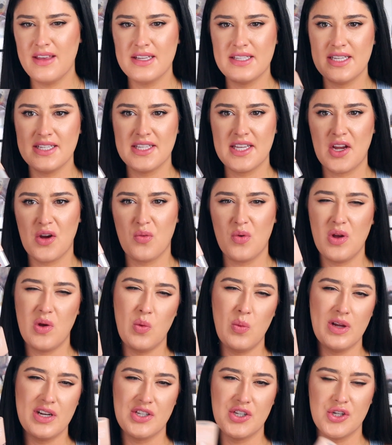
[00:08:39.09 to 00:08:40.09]
this is like a real
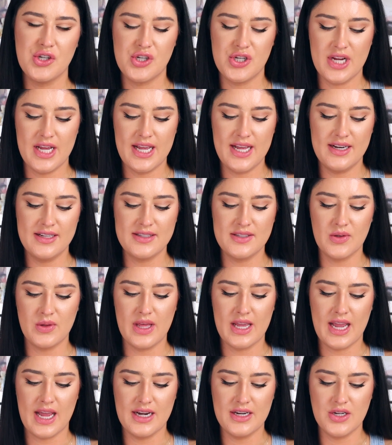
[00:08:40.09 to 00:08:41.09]
winter shade, so
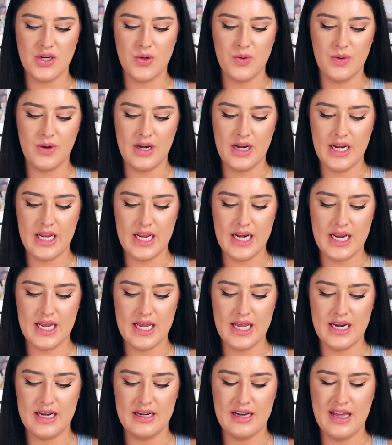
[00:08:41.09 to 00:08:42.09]
like I don't need
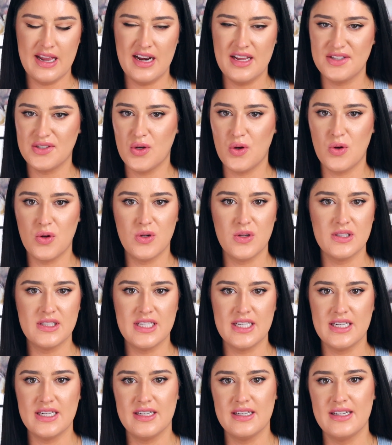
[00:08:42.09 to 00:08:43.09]
it, and it's old,
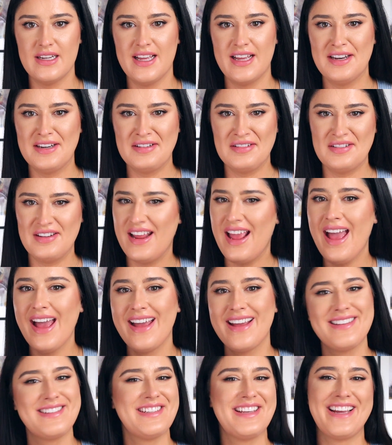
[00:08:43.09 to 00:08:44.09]
and yeah,
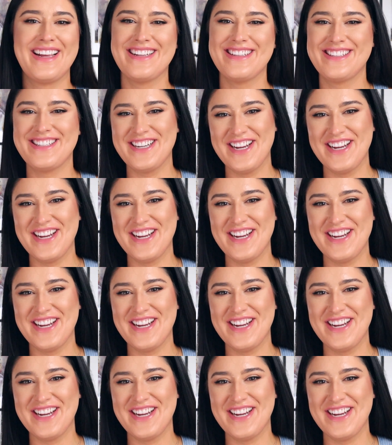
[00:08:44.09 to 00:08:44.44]
it's like it's